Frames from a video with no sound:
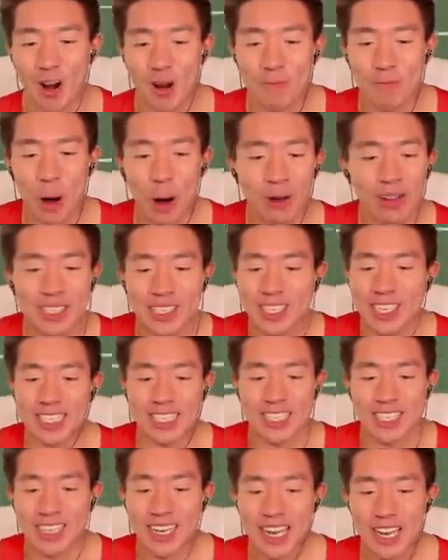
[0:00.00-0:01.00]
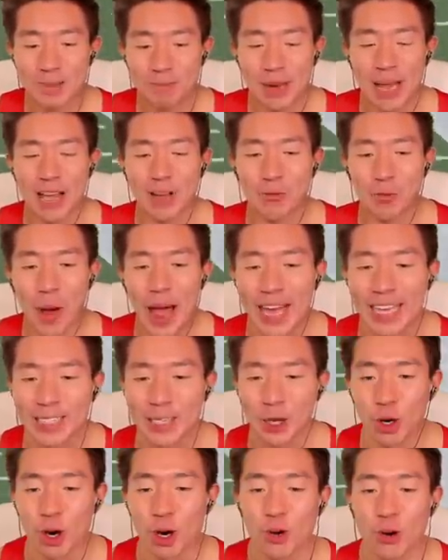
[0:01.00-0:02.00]
Our opponent's just playing way
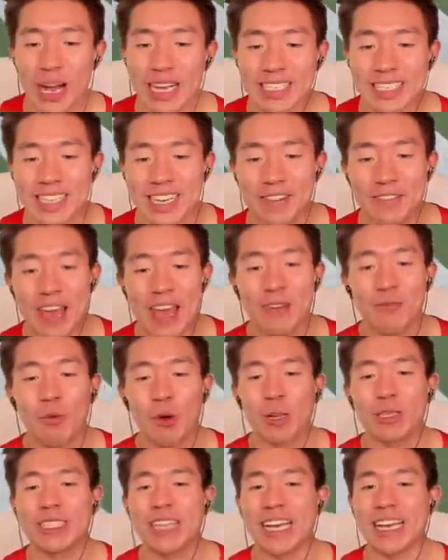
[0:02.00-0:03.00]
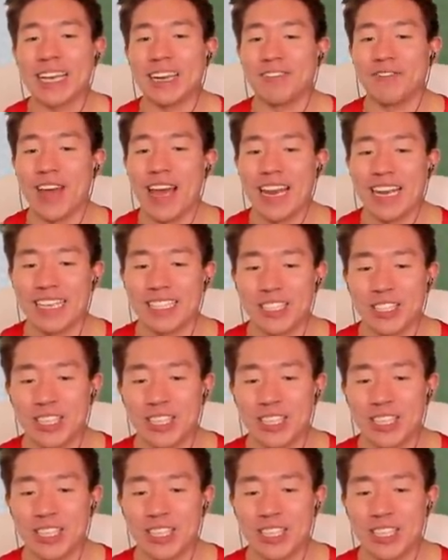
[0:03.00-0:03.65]
too aggressive, and we're taking advantage.